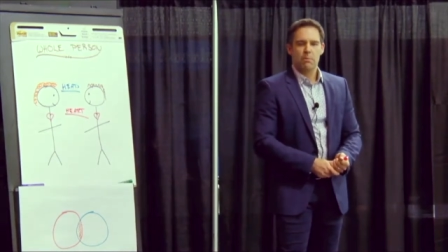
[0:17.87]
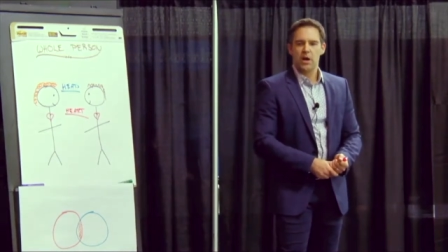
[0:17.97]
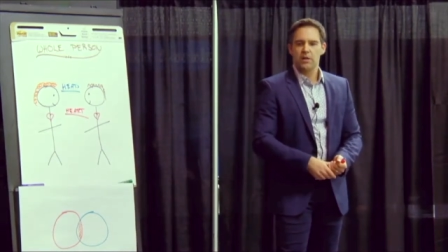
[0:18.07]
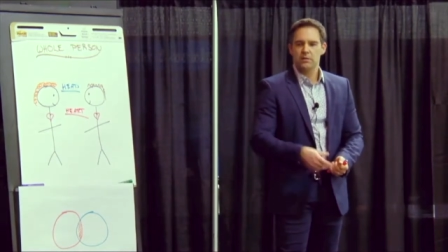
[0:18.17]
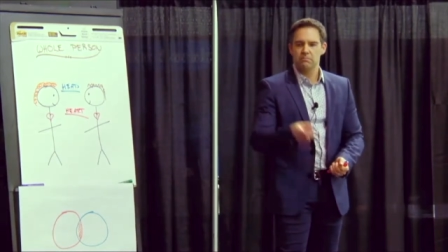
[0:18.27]

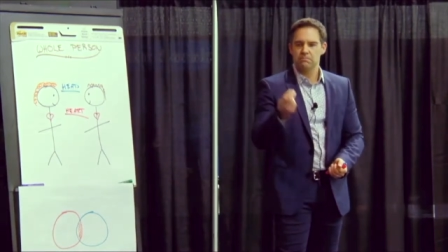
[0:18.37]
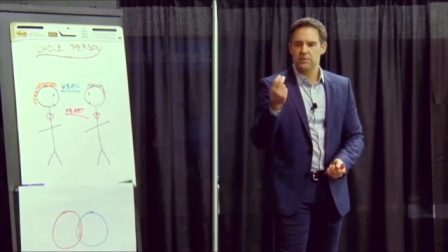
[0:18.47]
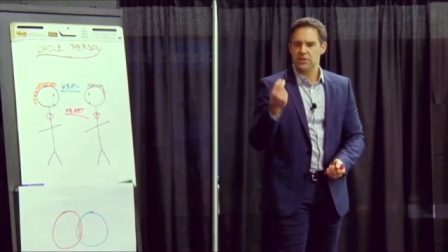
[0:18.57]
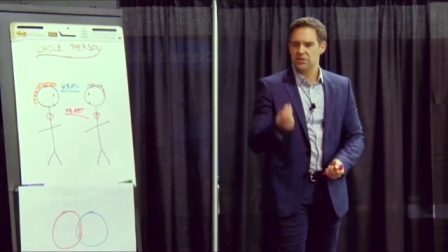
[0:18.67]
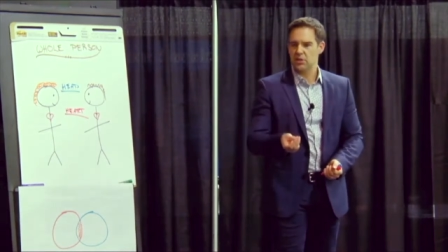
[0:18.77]
But
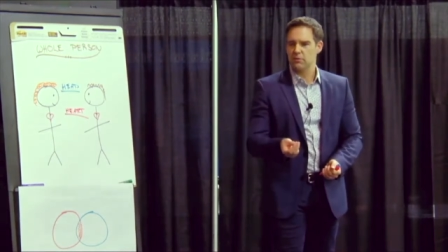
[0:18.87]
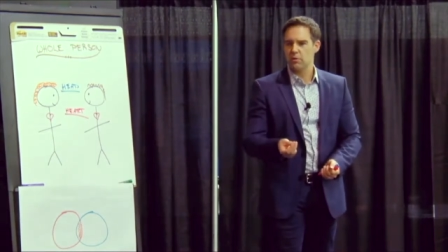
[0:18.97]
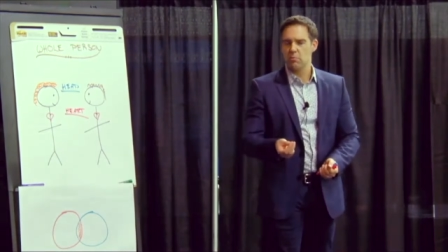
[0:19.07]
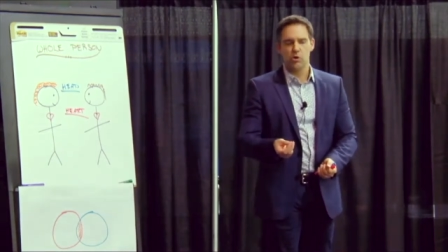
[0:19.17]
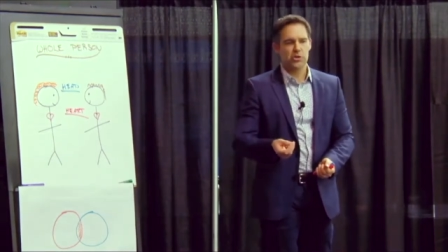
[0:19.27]
it's the center
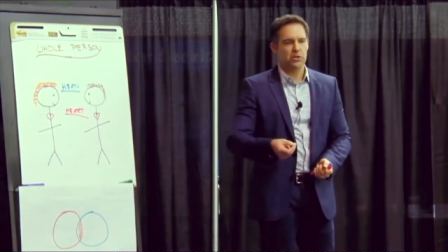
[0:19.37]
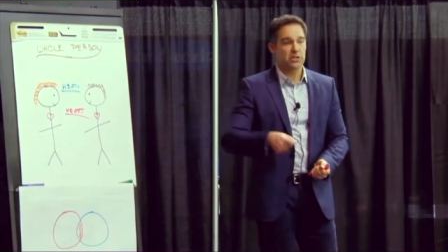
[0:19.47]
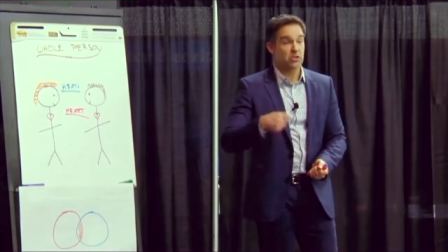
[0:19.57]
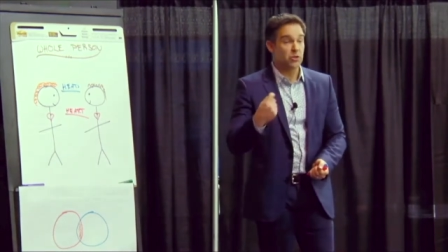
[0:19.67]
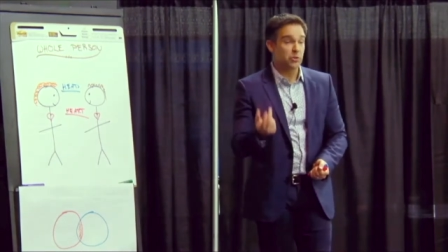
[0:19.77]
for
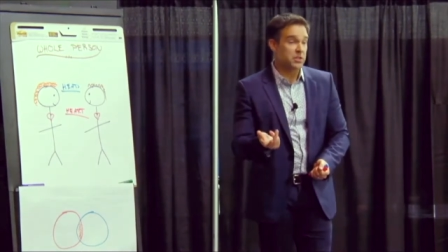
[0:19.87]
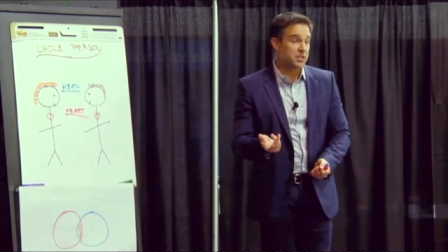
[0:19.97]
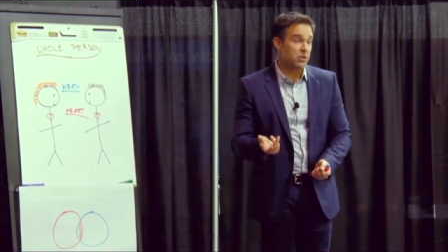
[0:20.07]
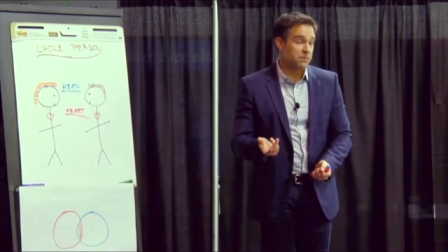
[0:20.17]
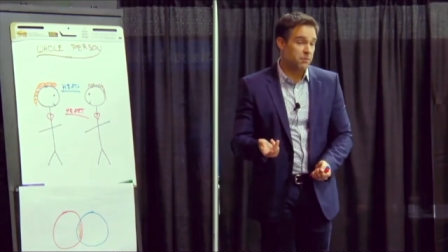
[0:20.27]
emotions. It's also the
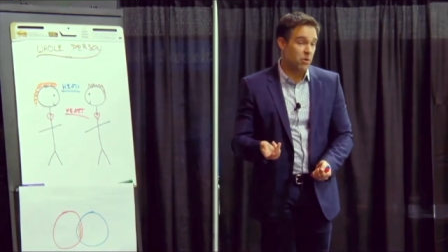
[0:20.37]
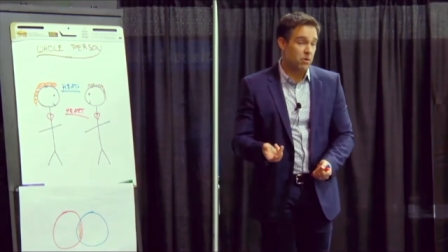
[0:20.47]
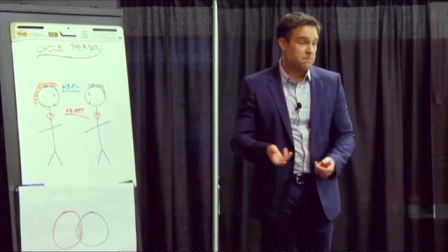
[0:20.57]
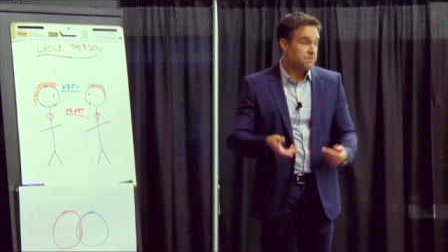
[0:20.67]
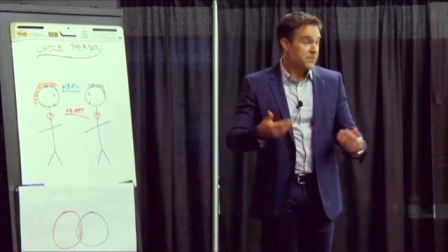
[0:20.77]
center
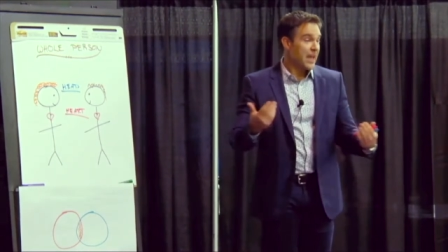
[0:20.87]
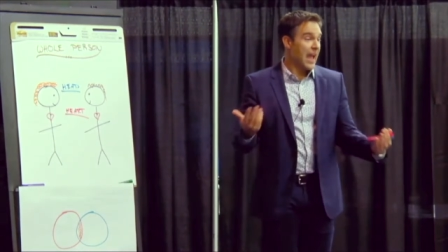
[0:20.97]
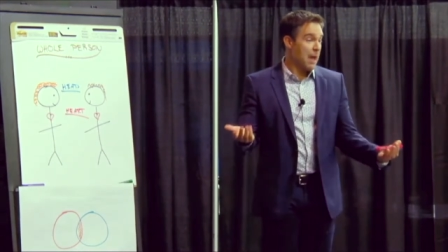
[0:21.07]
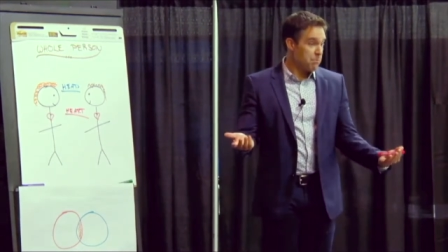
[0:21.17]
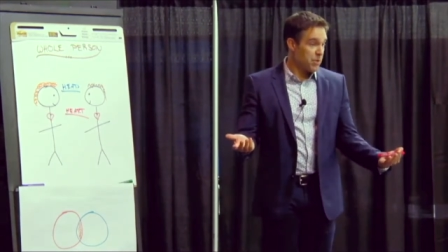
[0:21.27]
for
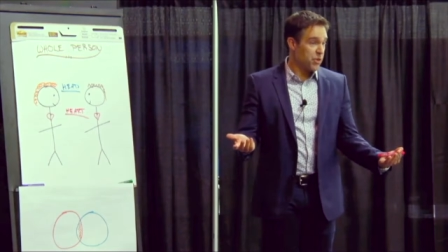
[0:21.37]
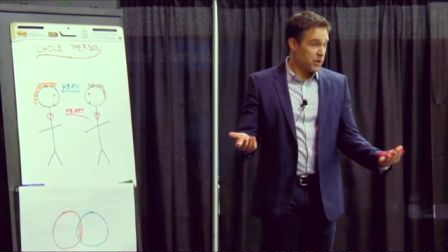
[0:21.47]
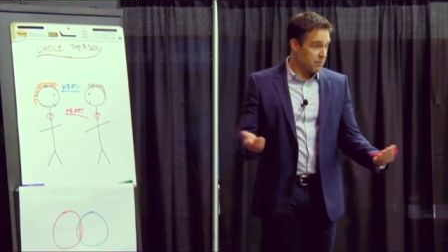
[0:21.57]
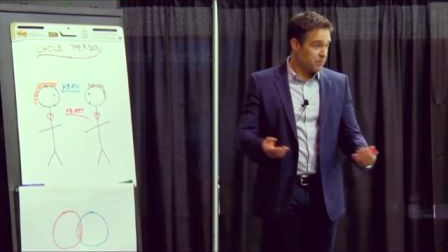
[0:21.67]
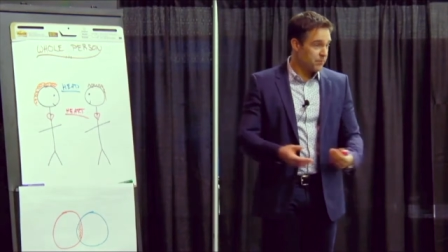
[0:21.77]

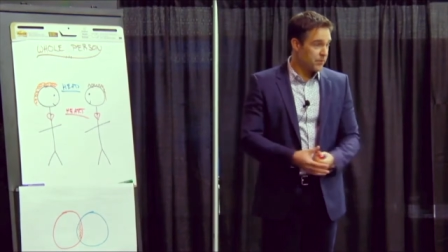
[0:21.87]
empathy,